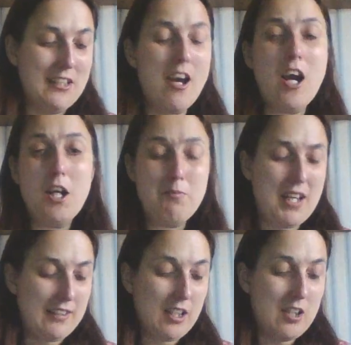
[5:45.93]
I hope
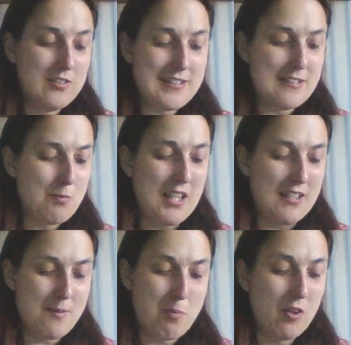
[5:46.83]
that goes as well
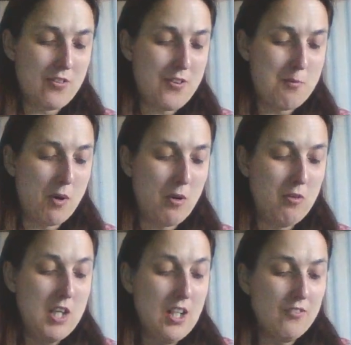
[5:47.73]
as possible
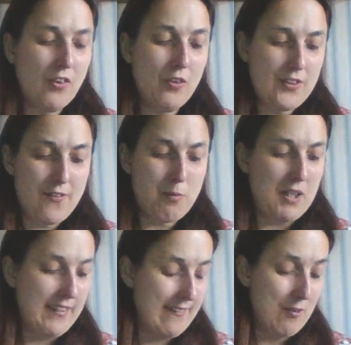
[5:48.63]
for the
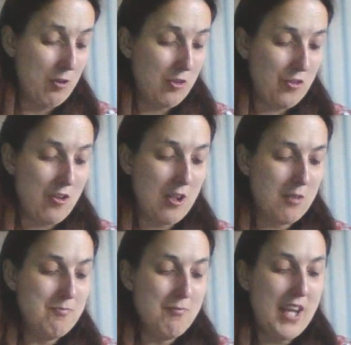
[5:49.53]
Swiss
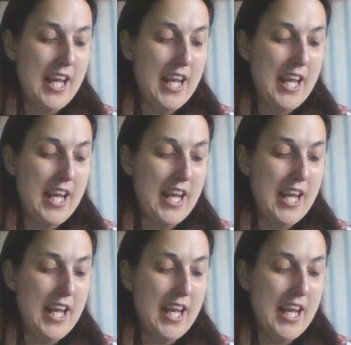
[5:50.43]
Autumn.